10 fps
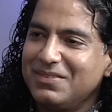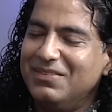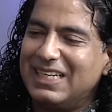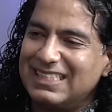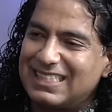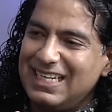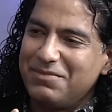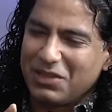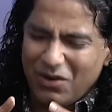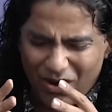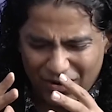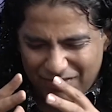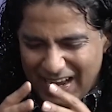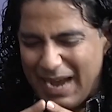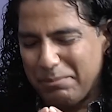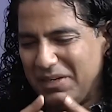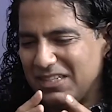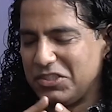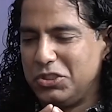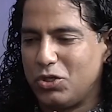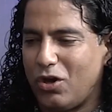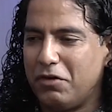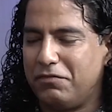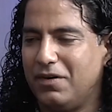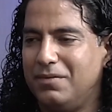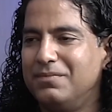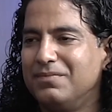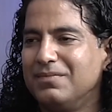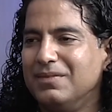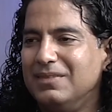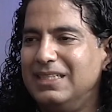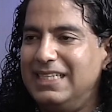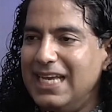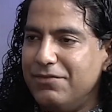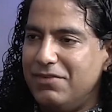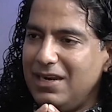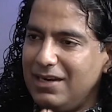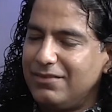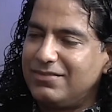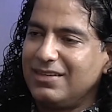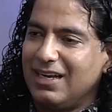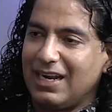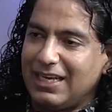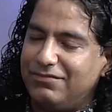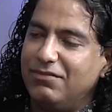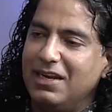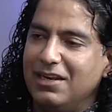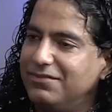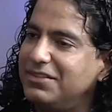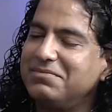We can sleep with a lot of happiness and joy of a day well lived, a life well lived.